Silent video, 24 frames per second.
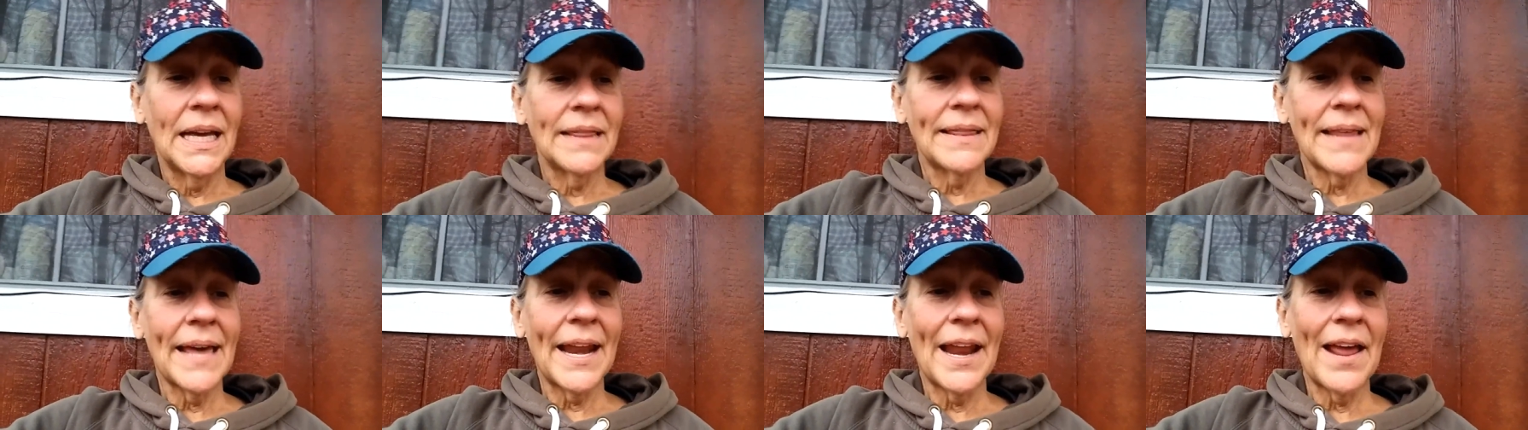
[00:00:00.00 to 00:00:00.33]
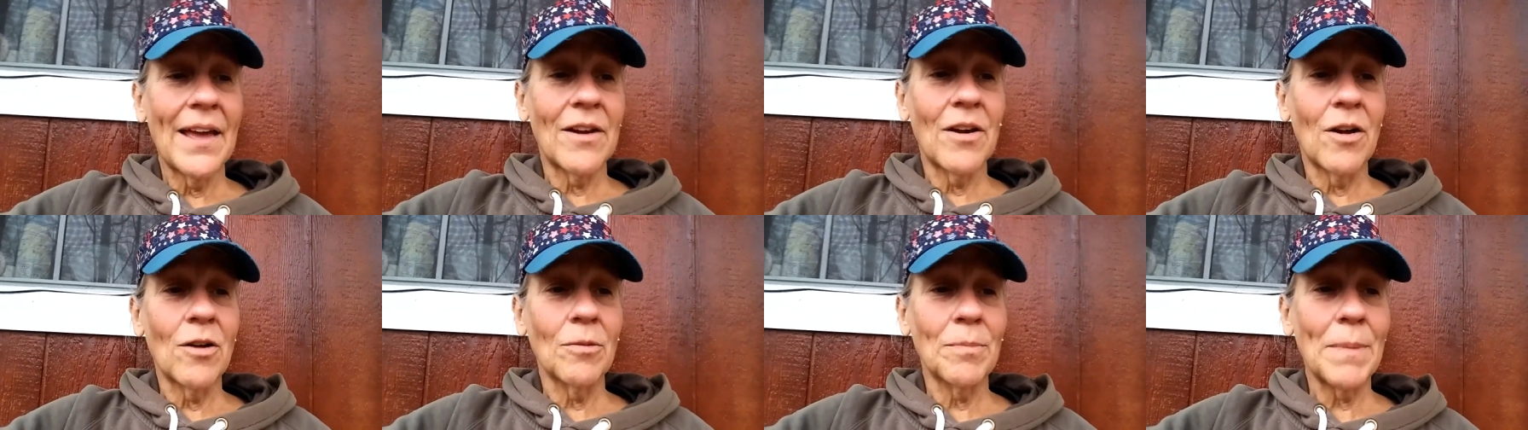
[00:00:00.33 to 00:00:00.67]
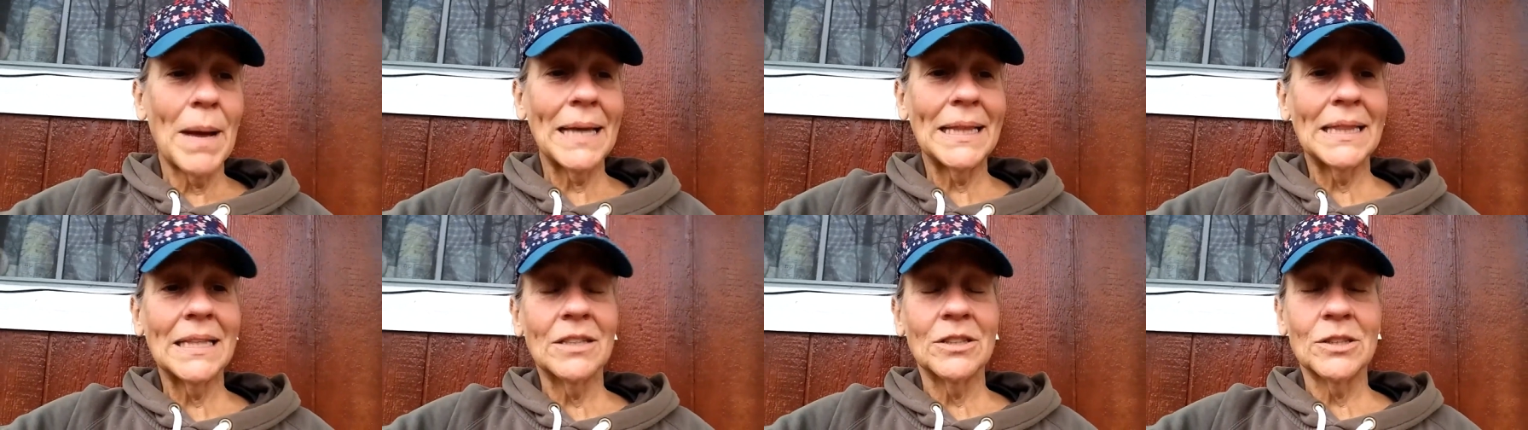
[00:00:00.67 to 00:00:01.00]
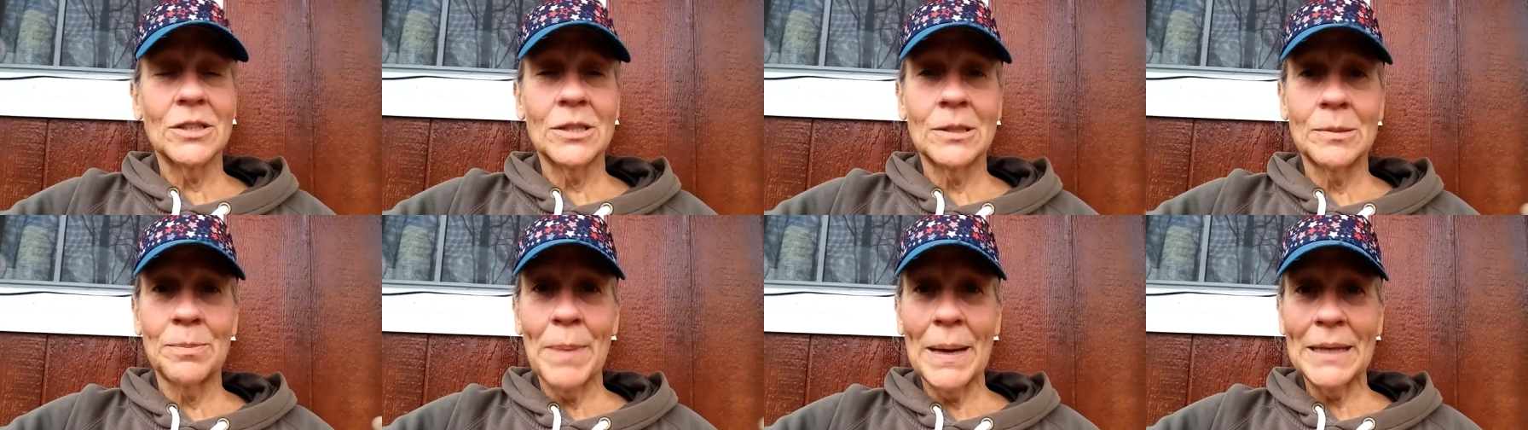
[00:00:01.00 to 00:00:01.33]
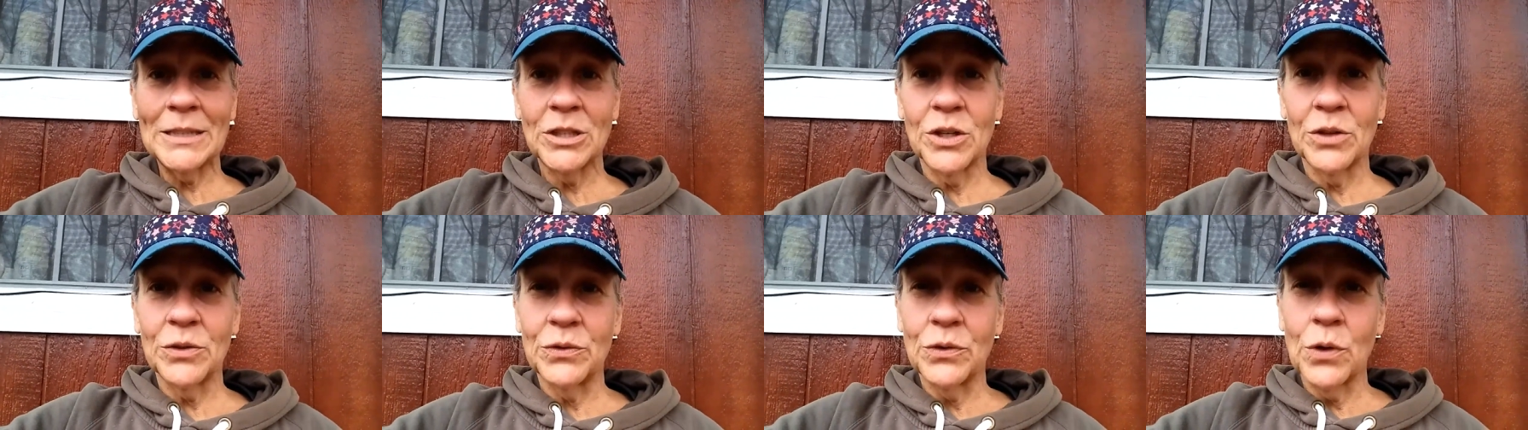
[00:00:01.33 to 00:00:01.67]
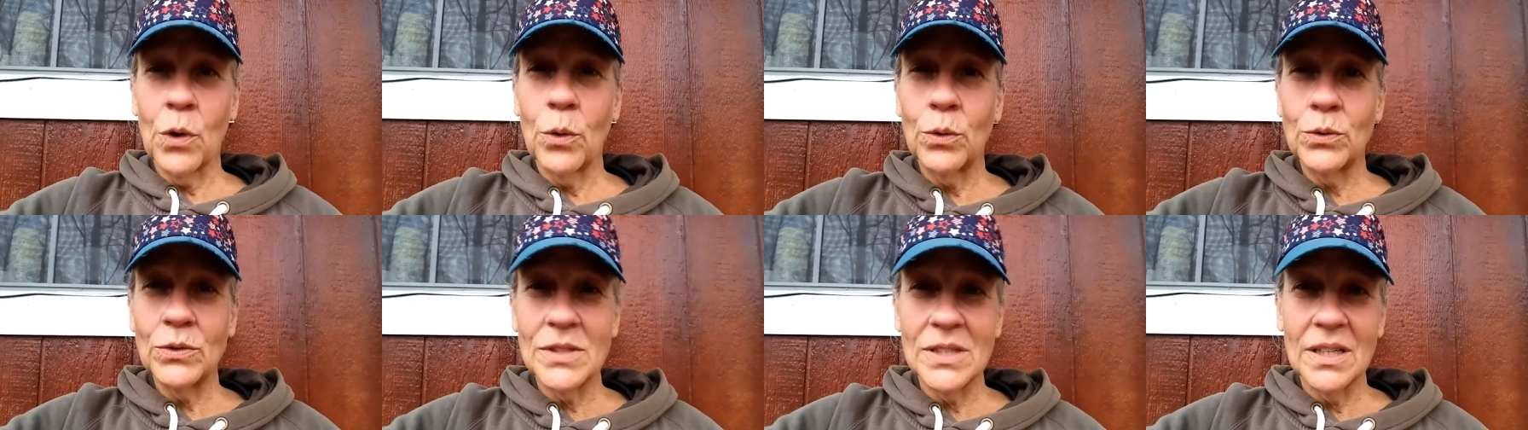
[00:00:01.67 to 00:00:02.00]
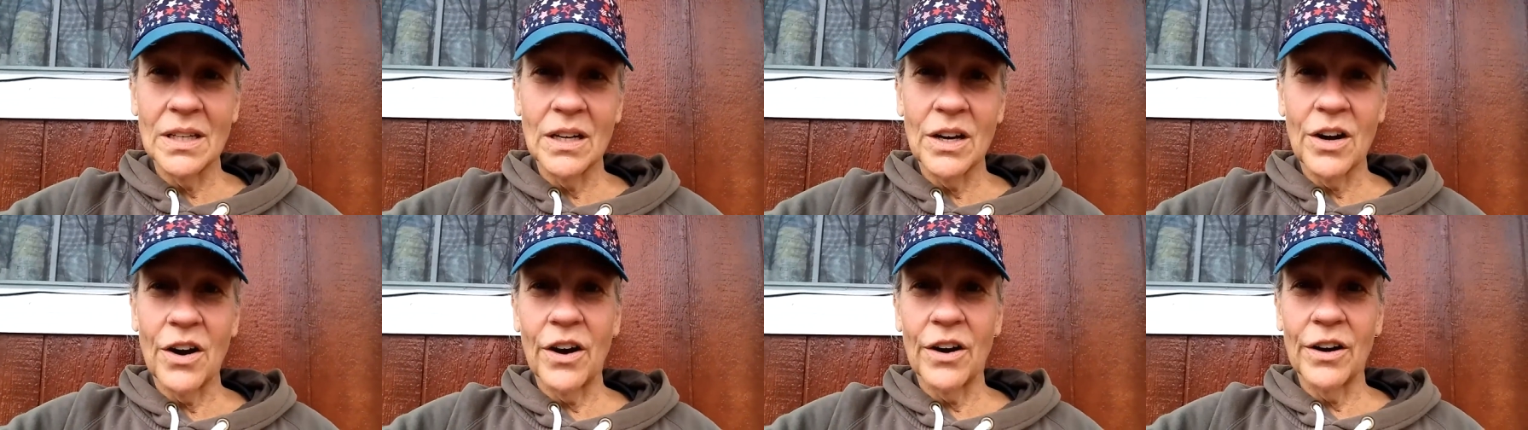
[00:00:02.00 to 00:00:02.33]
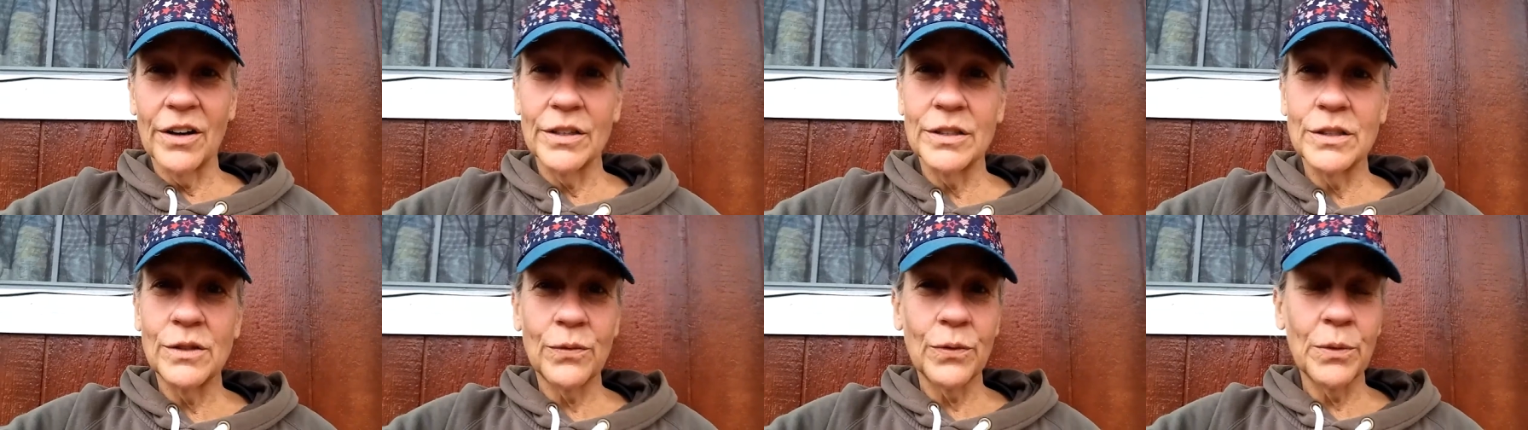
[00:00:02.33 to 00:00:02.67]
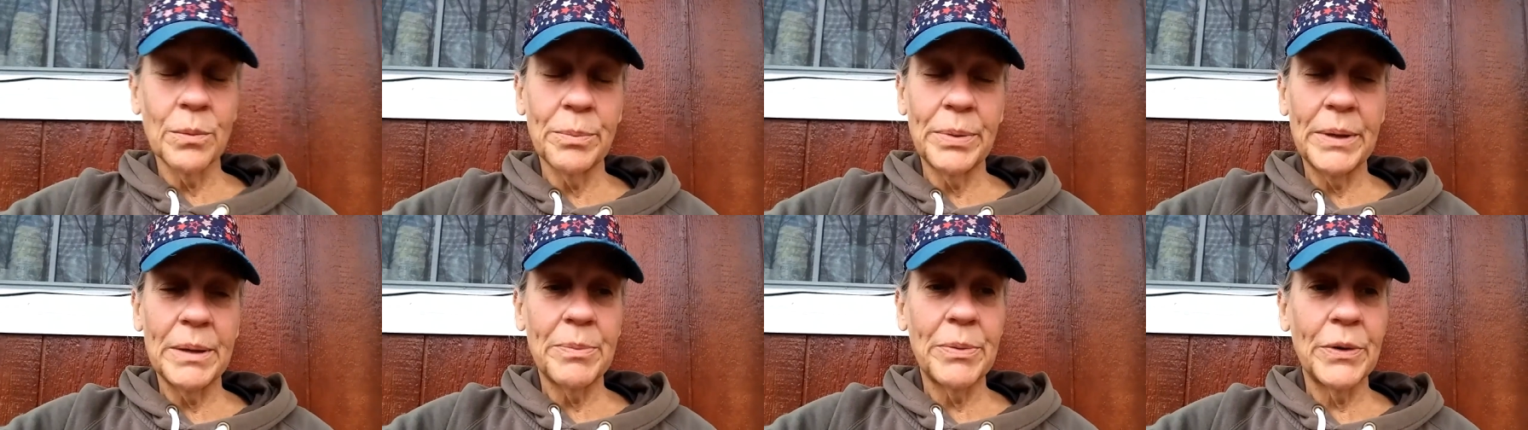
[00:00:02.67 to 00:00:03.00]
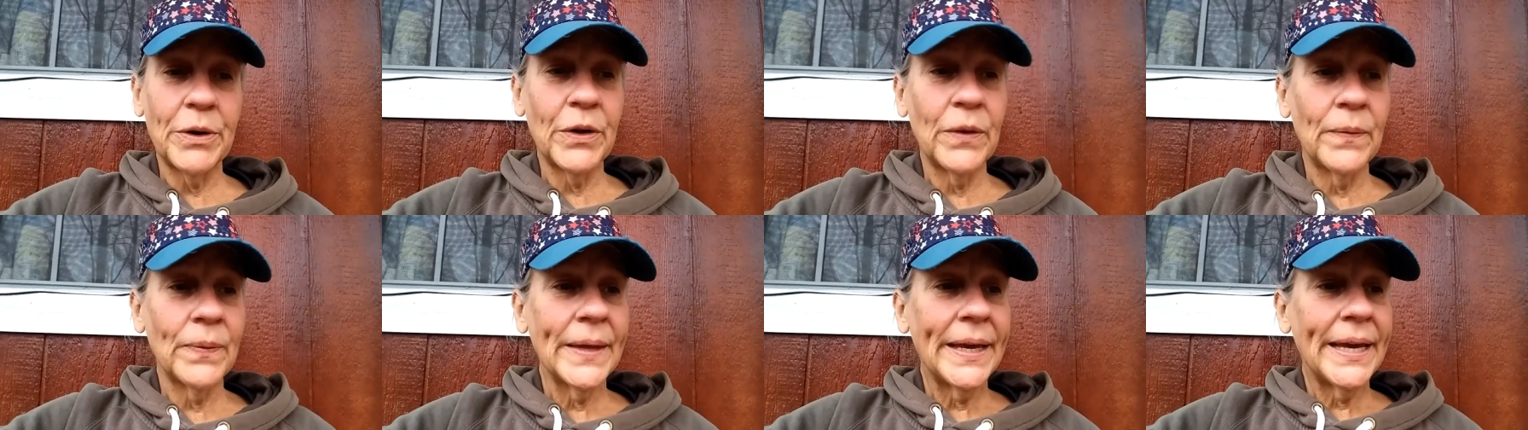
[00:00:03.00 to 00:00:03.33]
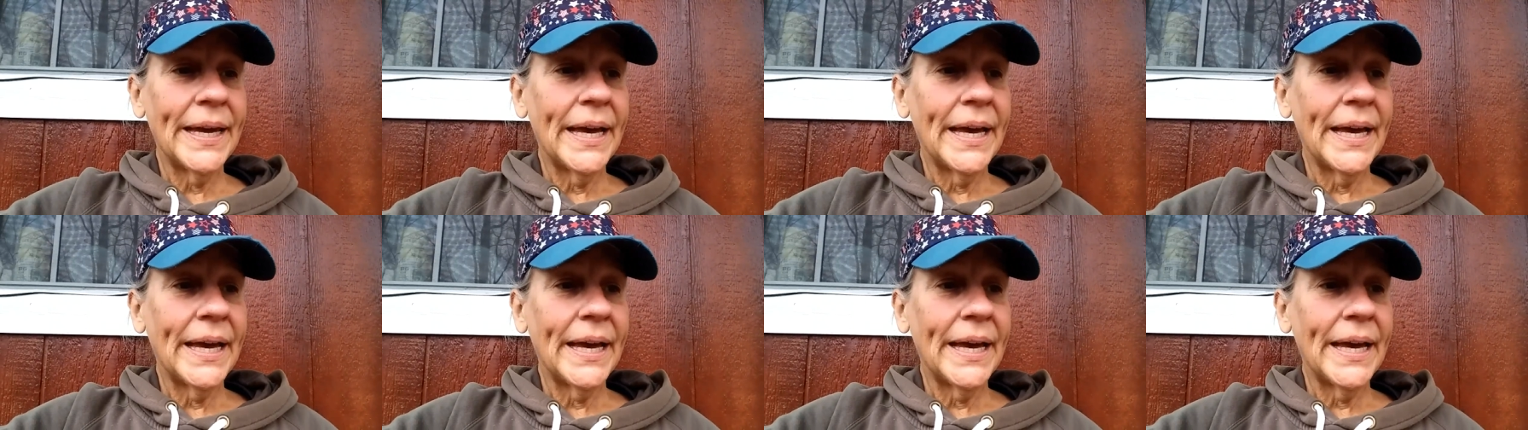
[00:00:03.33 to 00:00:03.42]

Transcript: that had all my little special notes and cards from people.